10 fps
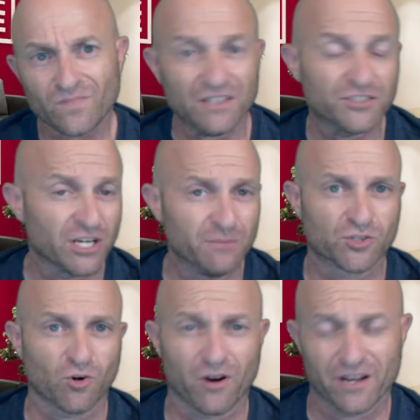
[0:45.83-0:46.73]
Jim
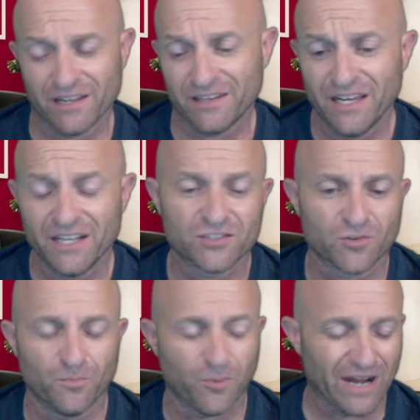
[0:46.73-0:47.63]
Jordan
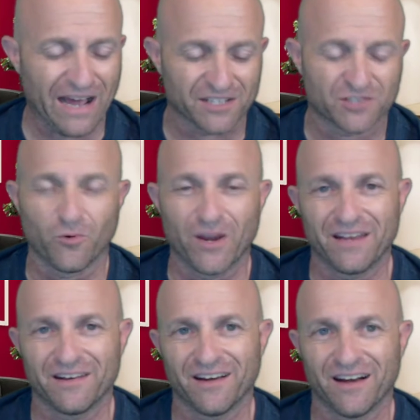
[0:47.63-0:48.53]
put out a
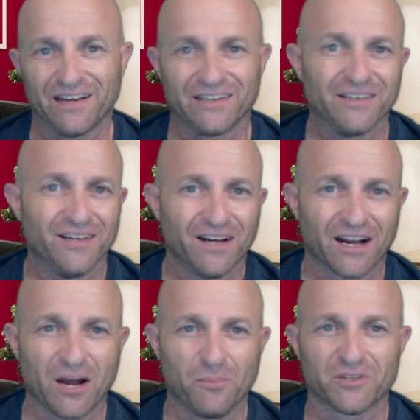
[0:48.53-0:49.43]
tweet a
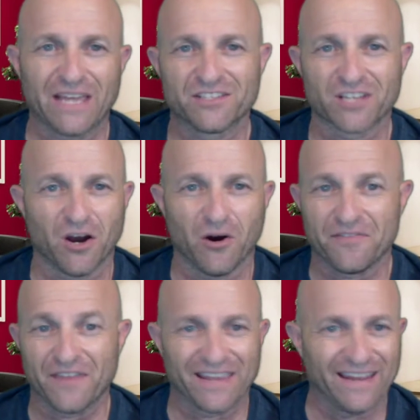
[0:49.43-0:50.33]
couple days ago. I
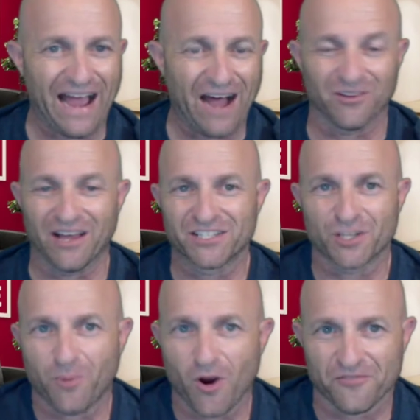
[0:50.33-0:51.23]
think it outlines
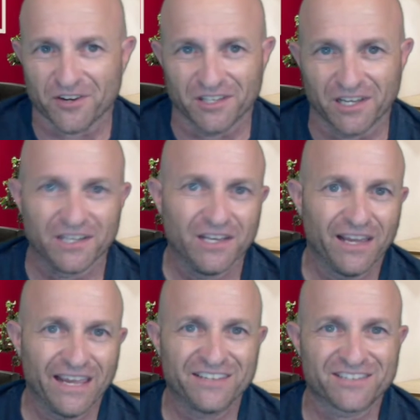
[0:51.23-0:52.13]
it perfectly.
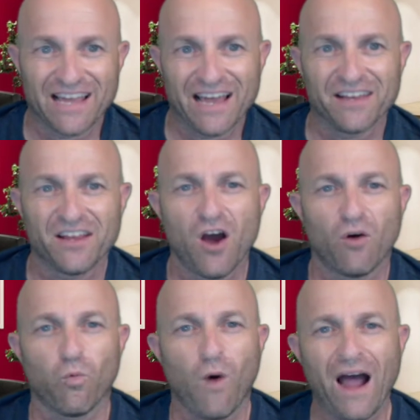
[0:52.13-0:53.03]
He said,
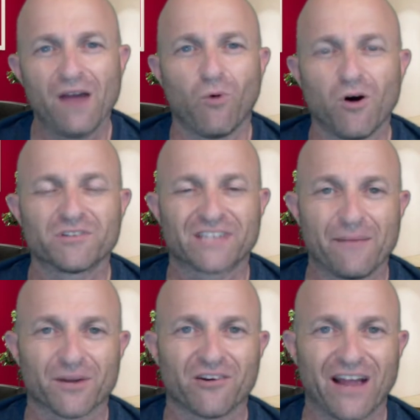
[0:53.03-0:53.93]
"Why won't
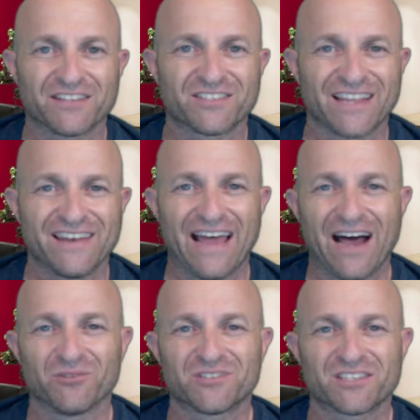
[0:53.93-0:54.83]
Democrats
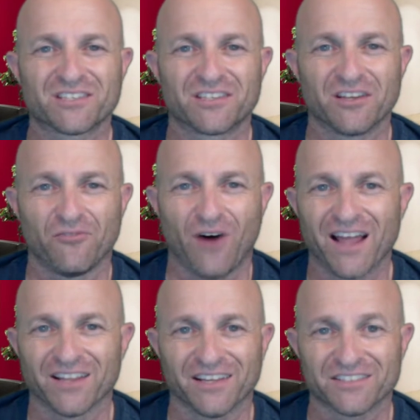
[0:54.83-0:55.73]
denounce the
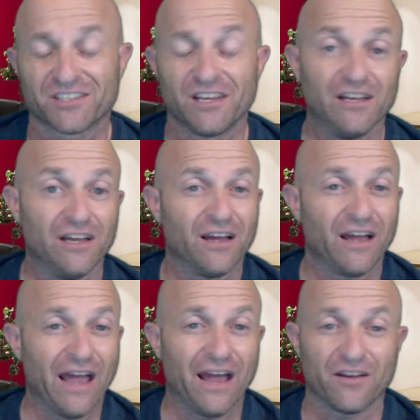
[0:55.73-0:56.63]
violence?"
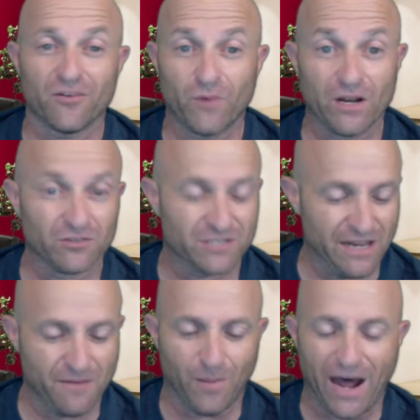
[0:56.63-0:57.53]
And we don't
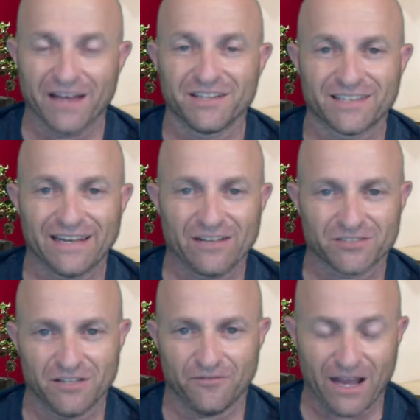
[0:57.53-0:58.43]
see Biden
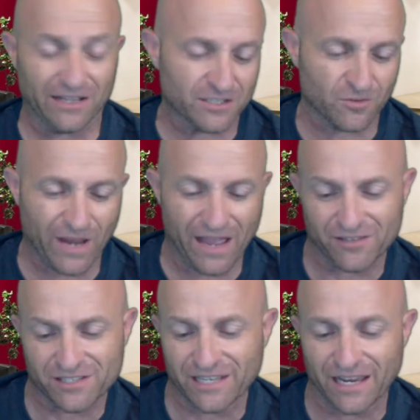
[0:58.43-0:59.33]
denouncing the violence. We
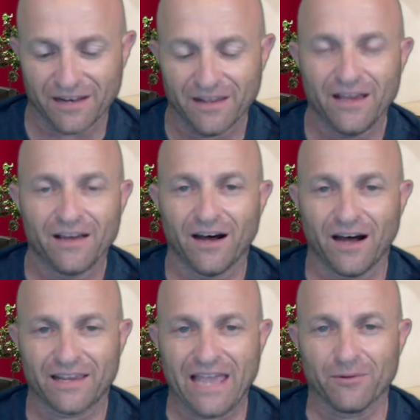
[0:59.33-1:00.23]
haven't seen
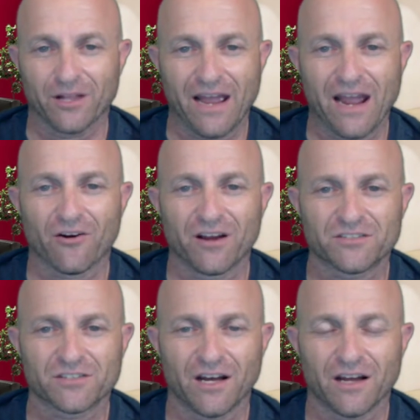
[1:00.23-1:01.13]
Kamala Harris